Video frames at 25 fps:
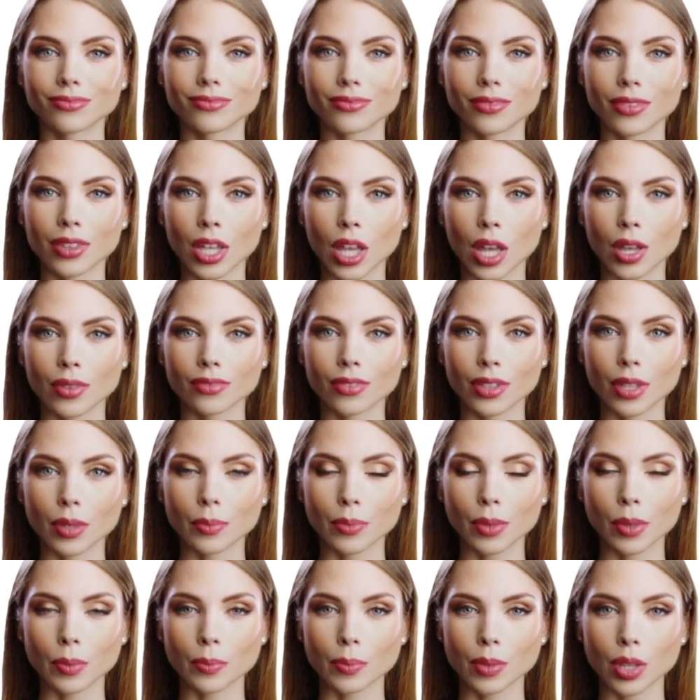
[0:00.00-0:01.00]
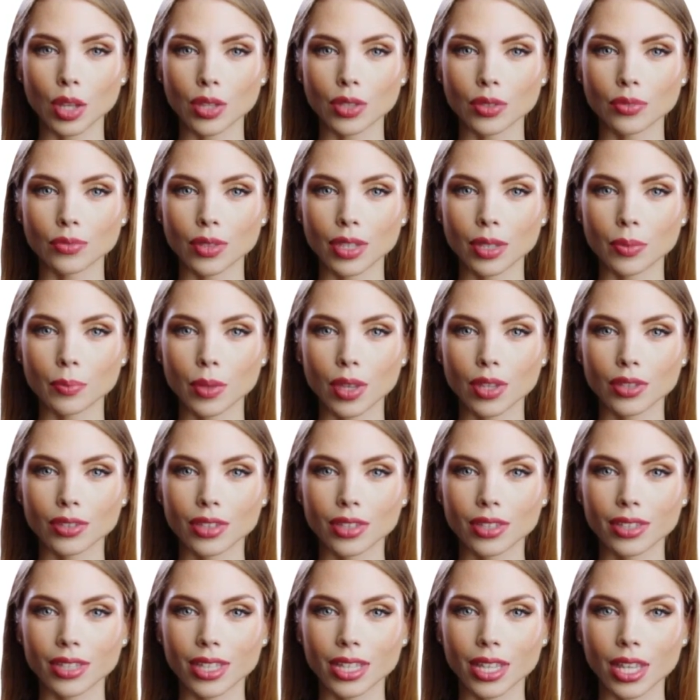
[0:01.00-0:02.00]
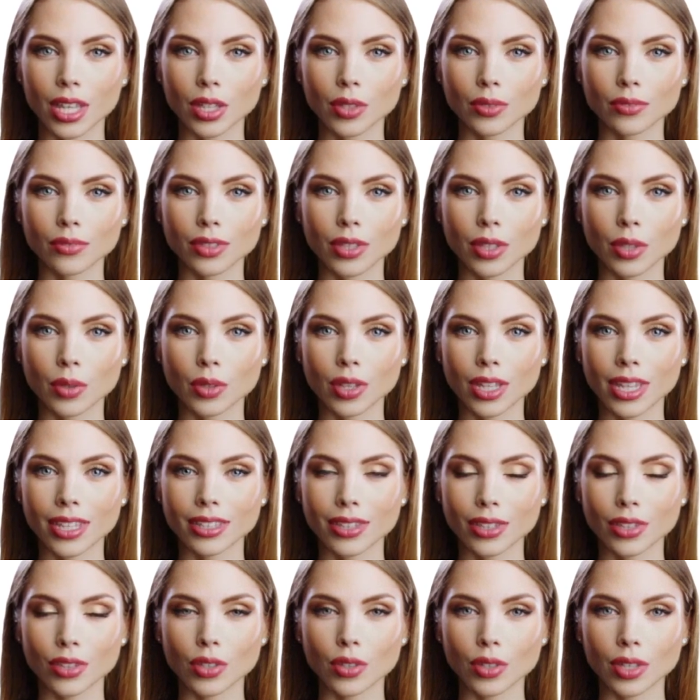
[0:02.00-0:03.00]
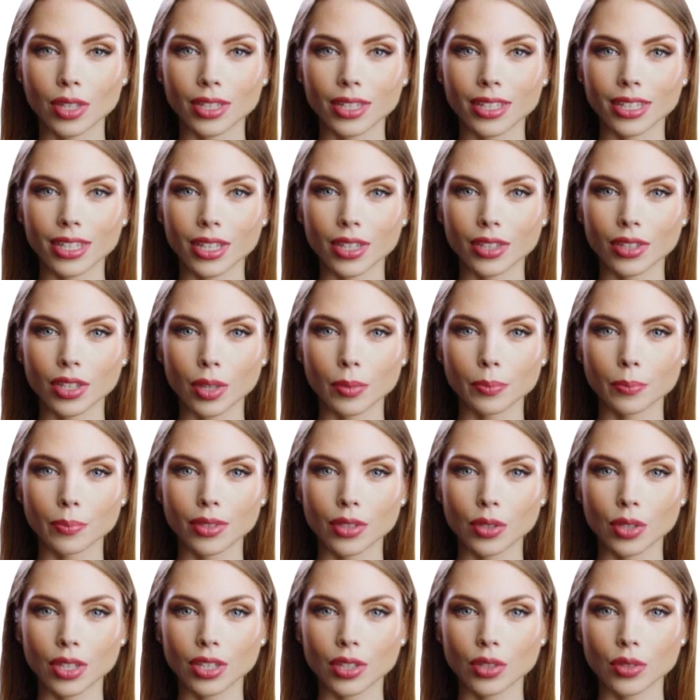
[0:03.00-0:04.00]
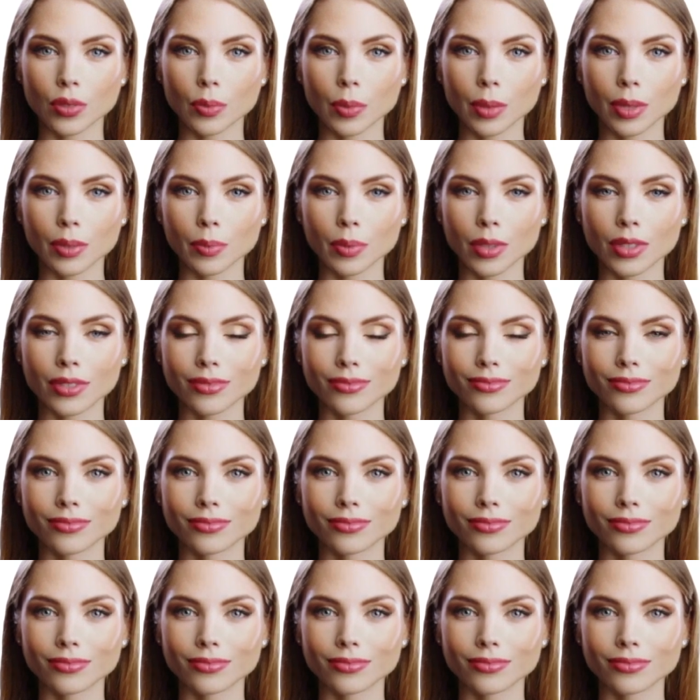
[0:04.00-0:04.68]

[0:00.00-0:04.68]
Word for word: Love can be a powerful emotion that can often create a strong connection between two people.